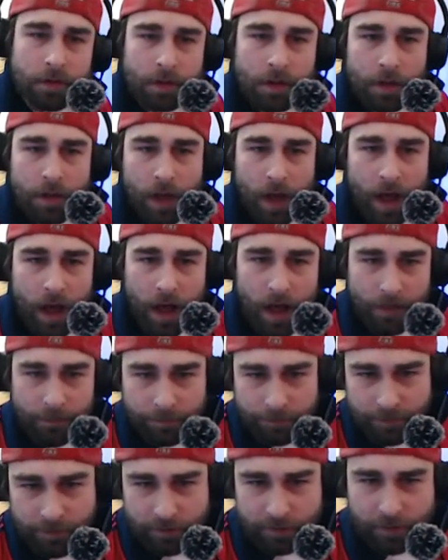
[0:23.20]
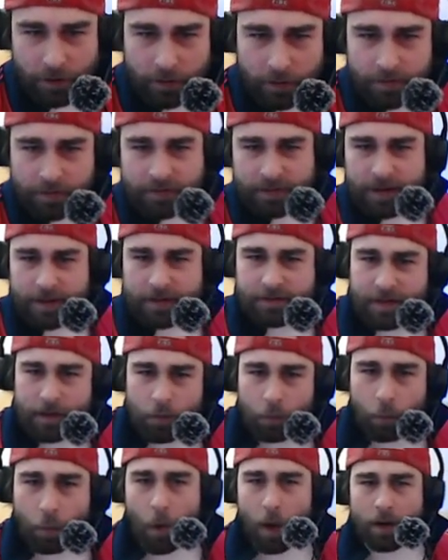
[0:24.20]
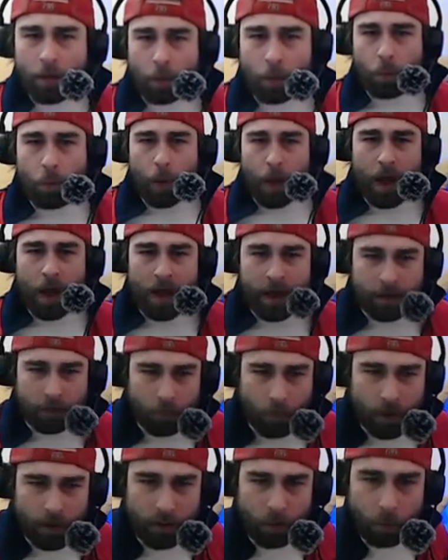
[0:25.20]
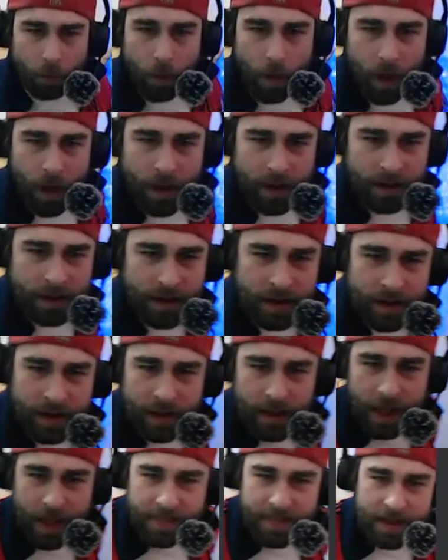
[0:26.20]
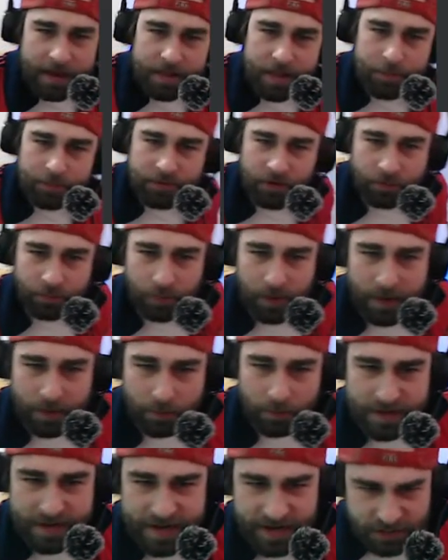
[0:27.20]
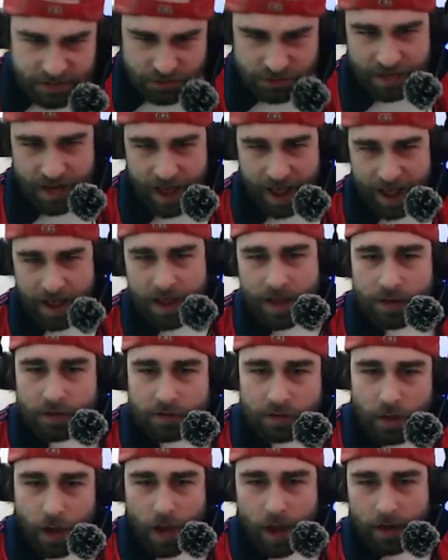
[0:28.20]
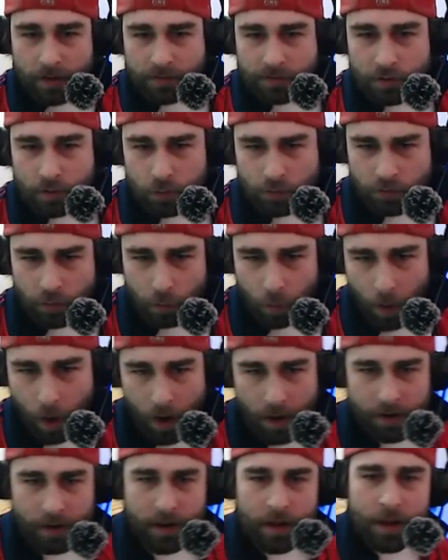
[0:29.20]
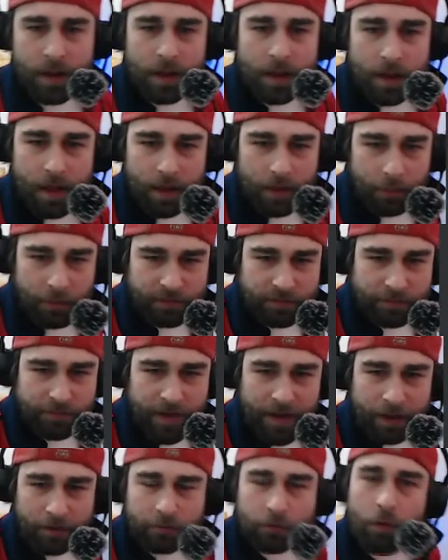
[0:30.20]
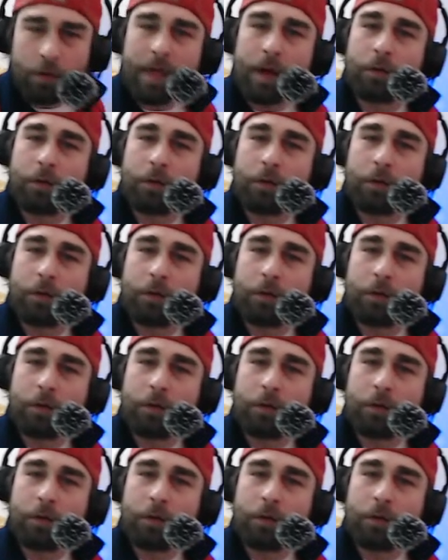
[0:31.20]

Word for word: Uh, to start the season, one to one, one to one, and then they've just played Niechna uh, two to one was the final score.